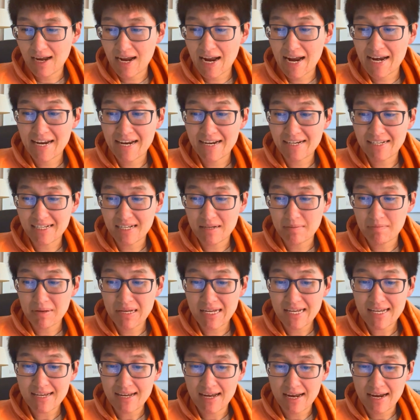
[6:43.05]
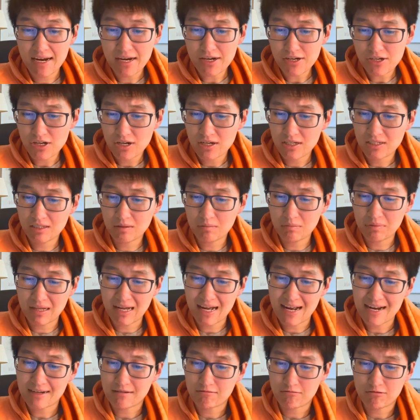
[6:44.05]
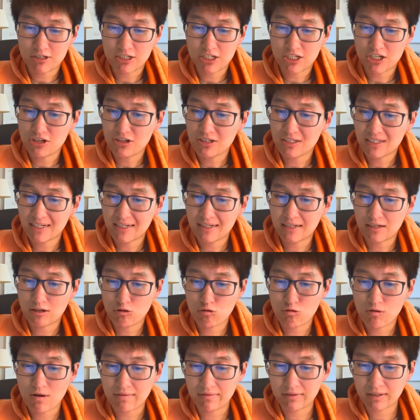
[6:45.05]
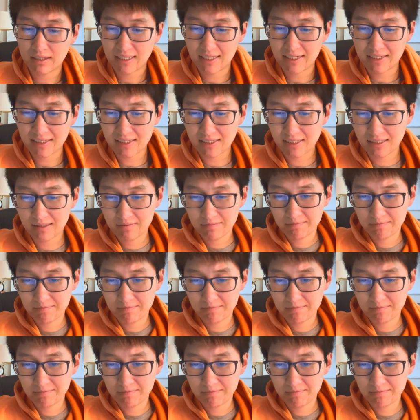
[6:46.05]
NADPH supplies reducing equivalents.